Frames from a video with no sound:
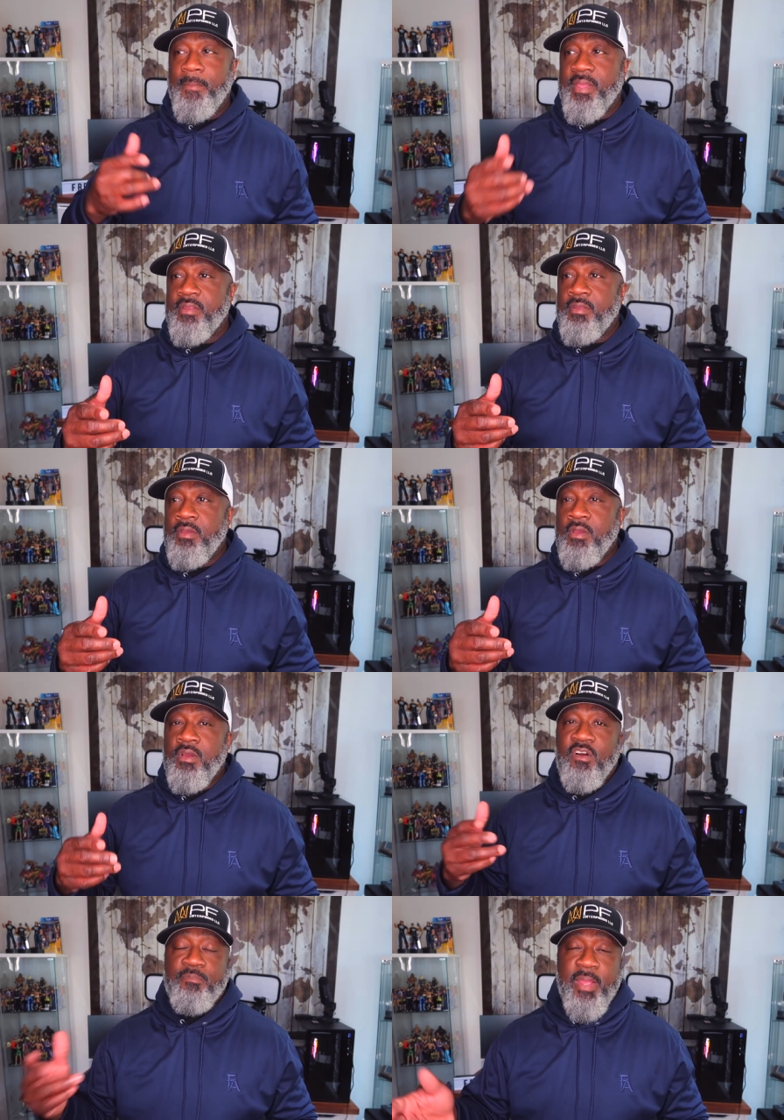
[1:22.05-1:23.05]
bit
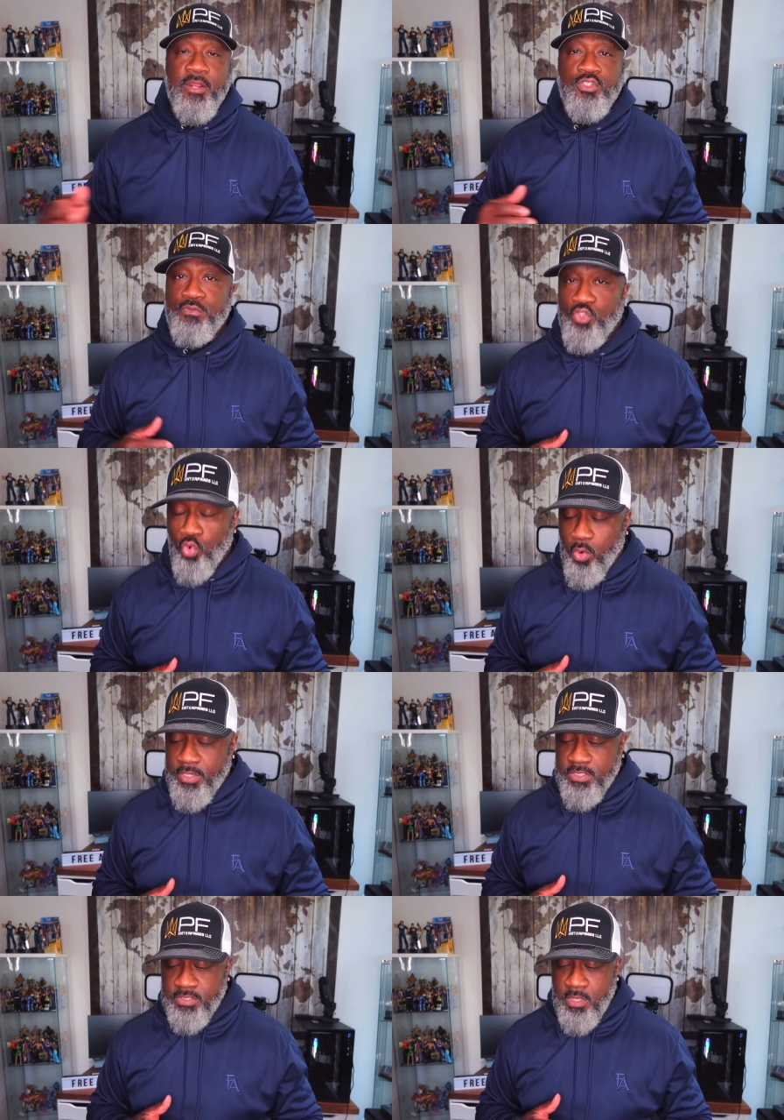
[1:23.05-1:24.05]
of pairs of
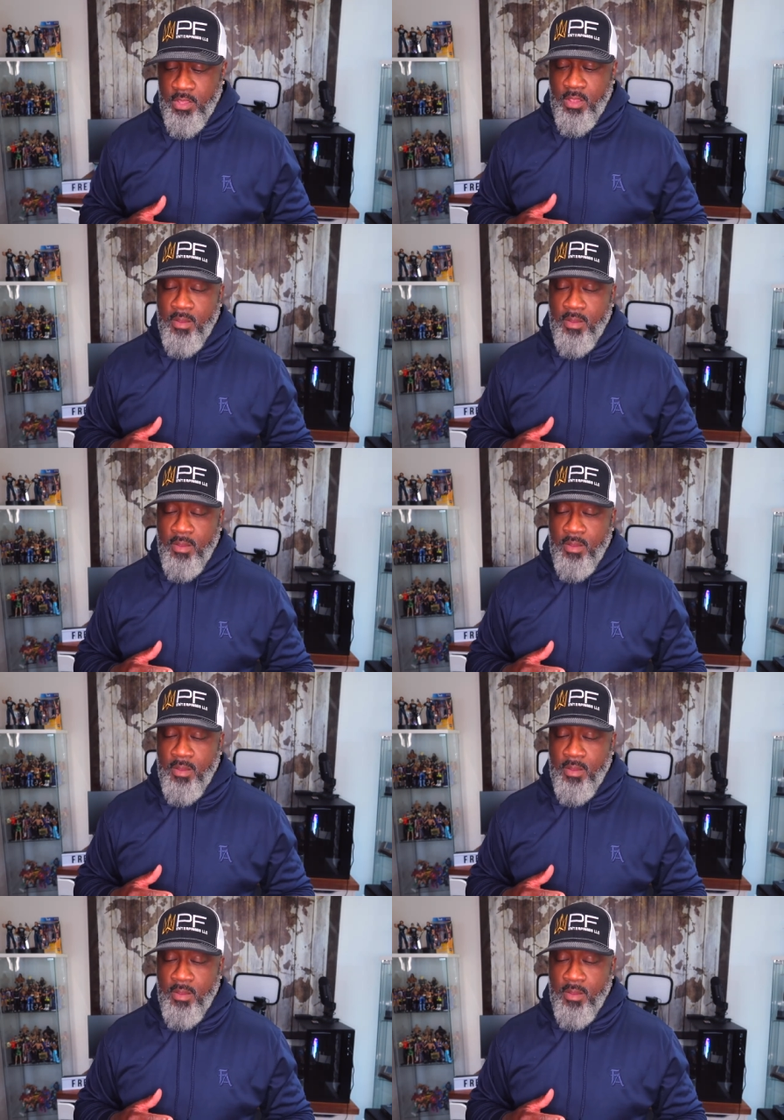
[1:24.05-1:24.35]
Jordans